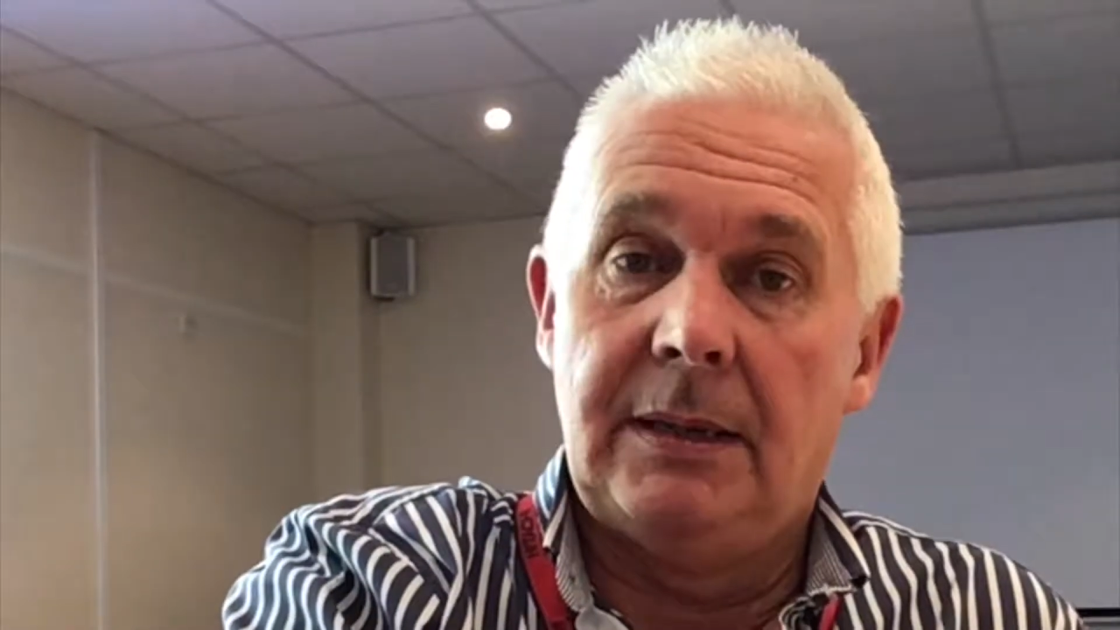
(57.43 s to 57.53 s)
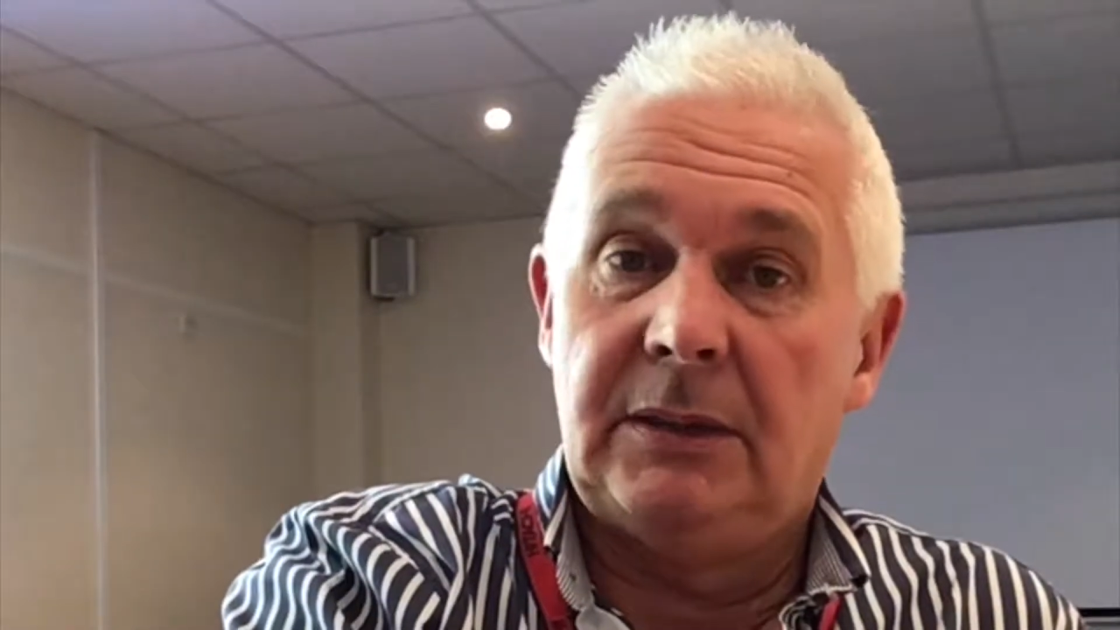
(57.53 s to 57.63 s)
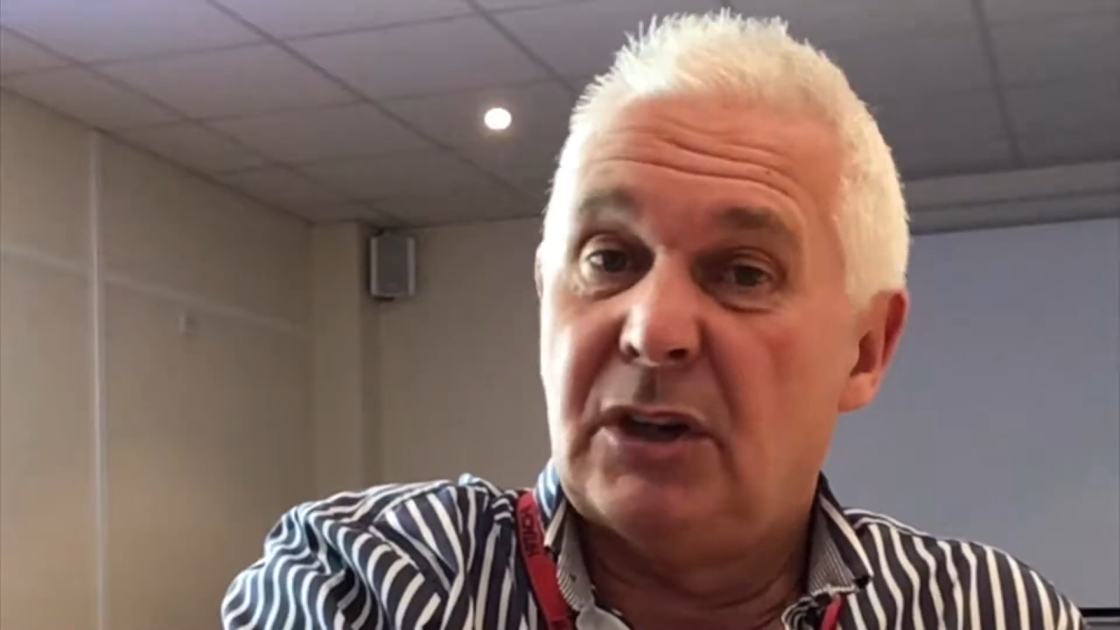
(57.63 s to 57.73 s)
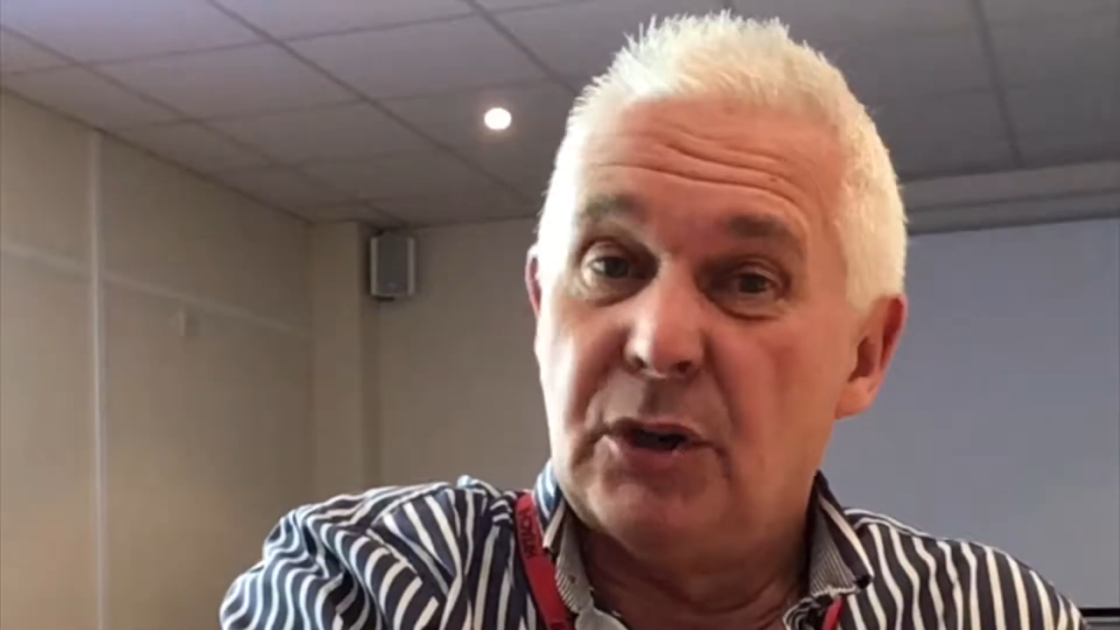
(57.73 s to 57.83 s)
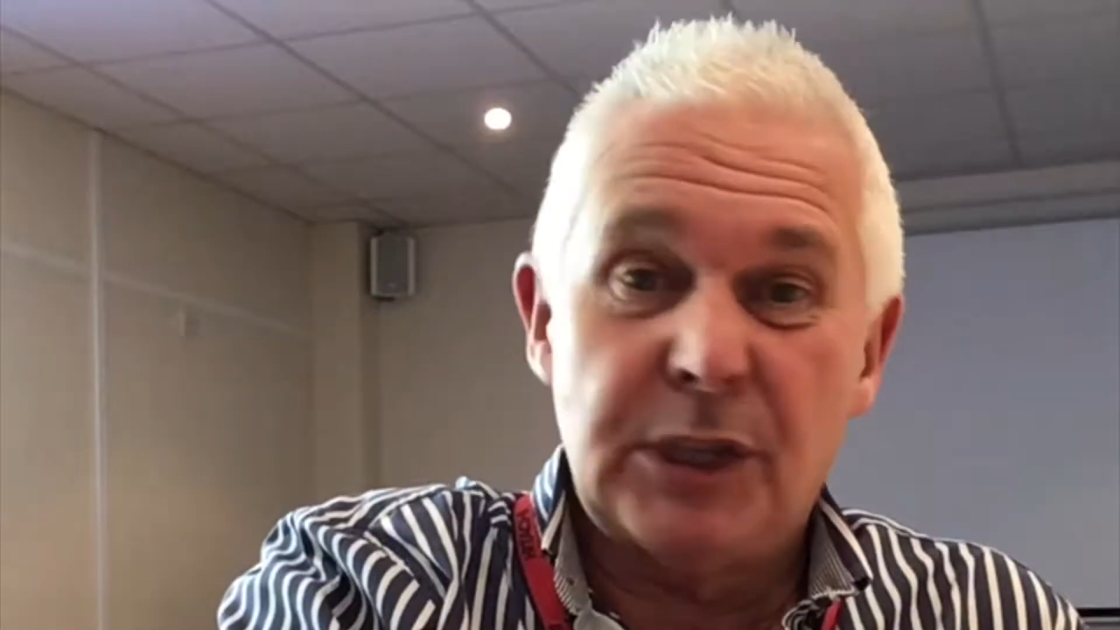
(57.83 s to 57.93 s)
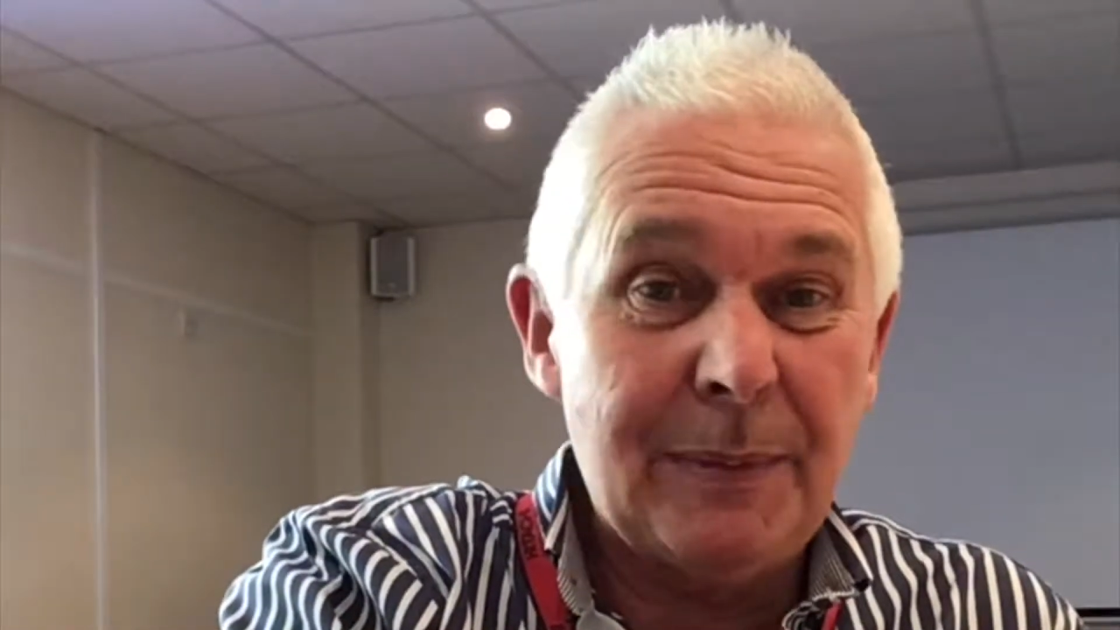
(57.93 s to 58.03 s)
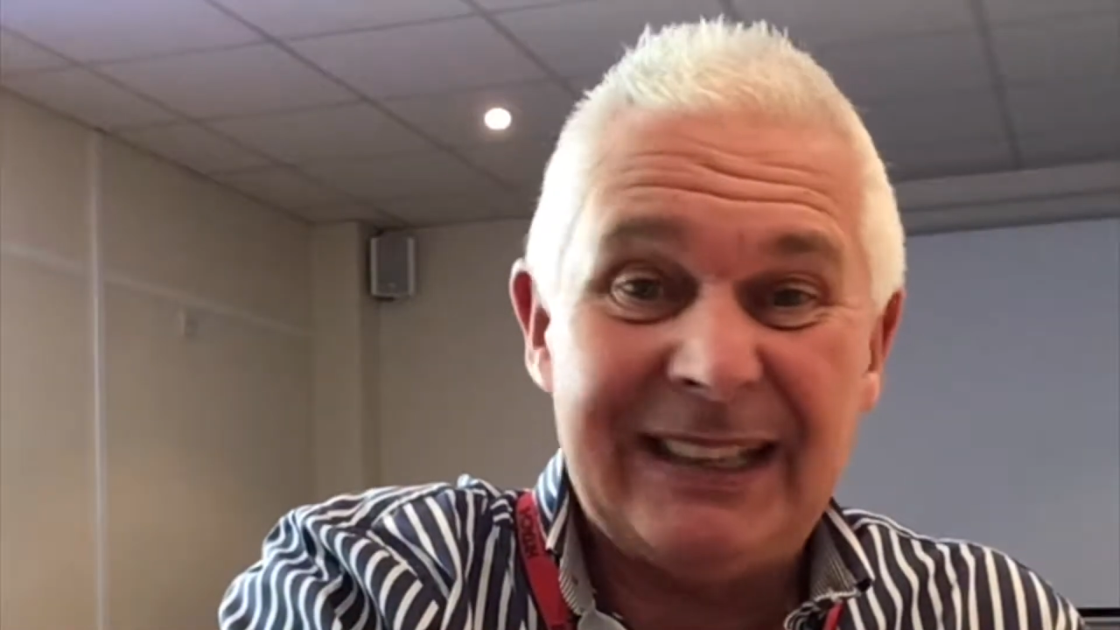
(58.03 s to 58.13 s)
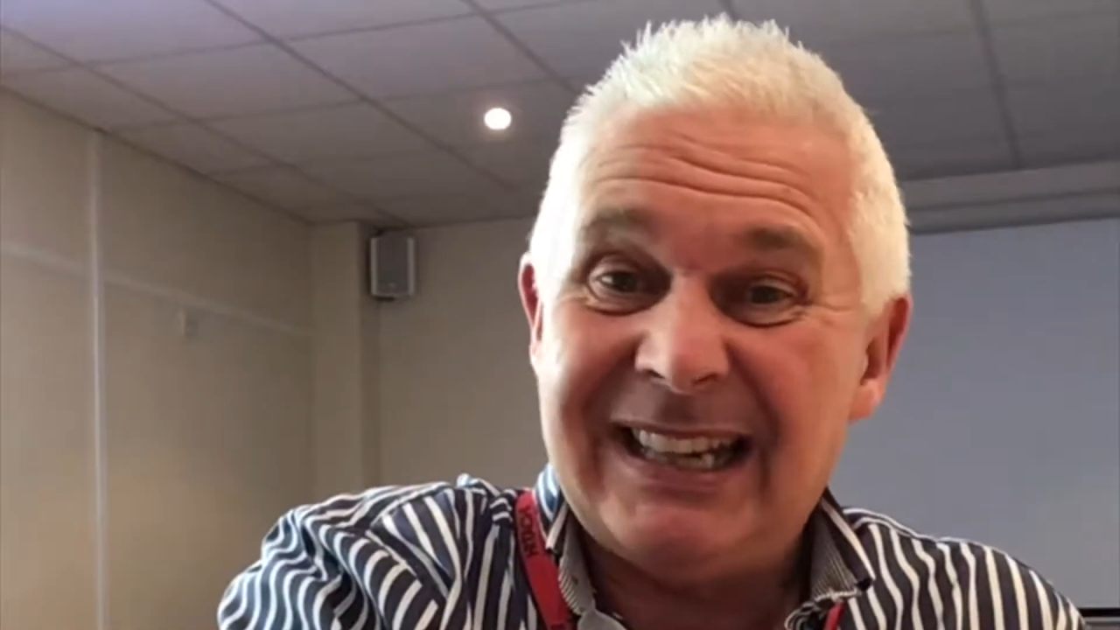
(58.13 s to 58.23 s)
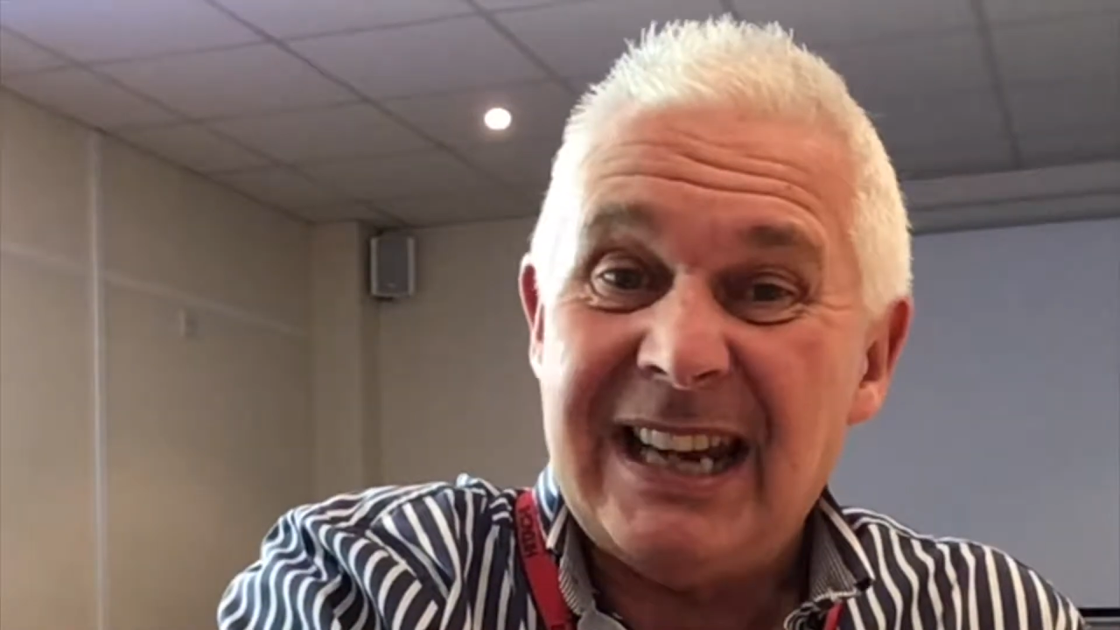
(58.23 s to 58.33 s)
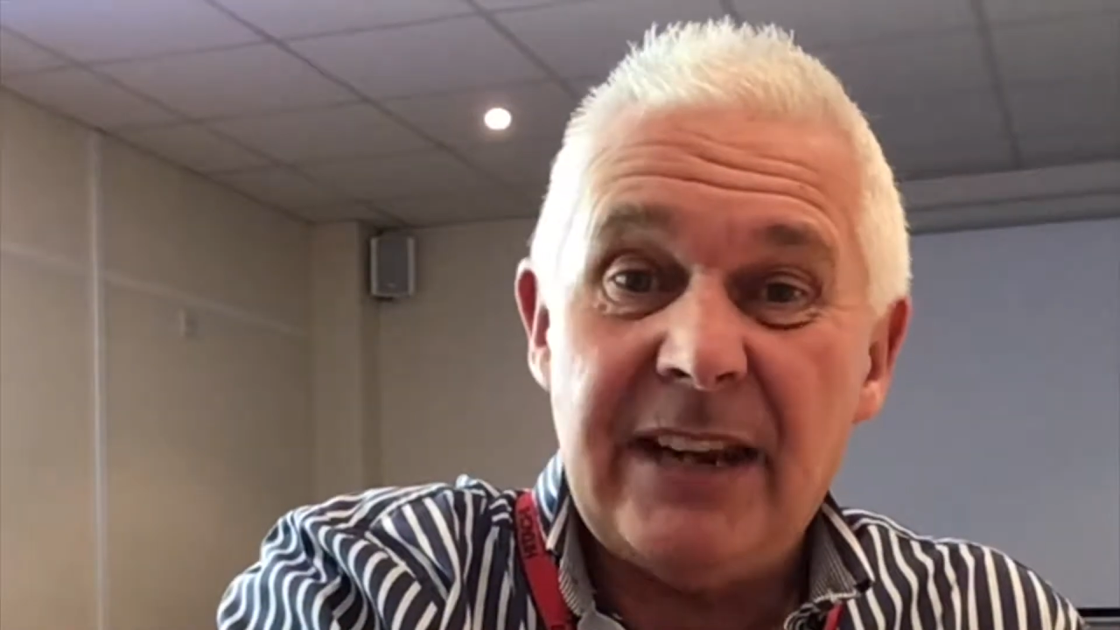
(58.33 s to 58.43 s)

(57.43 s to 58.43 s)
the customer didn't